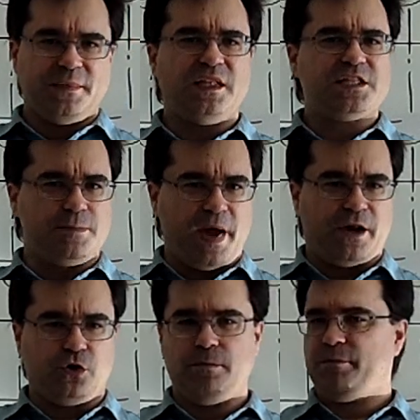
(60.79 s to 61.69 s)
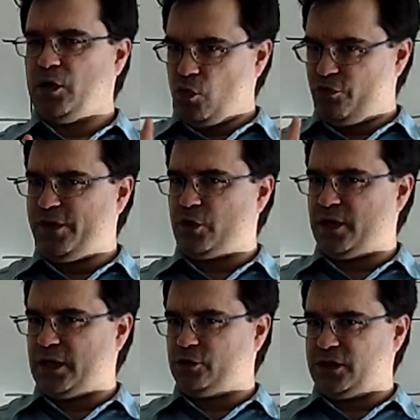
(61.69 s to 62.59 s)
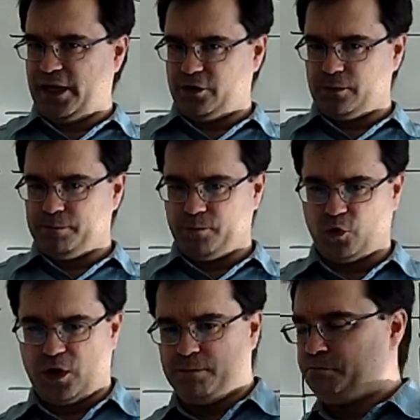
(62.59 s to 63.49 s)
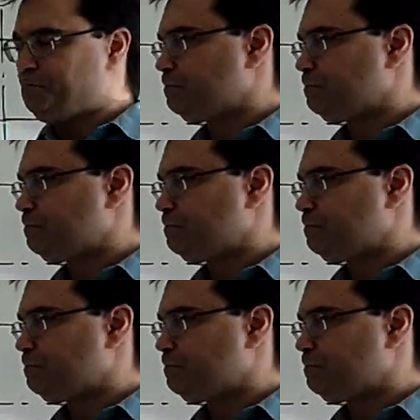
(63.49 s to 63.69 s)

It doesn't matter, but we'll figure it out together, okay?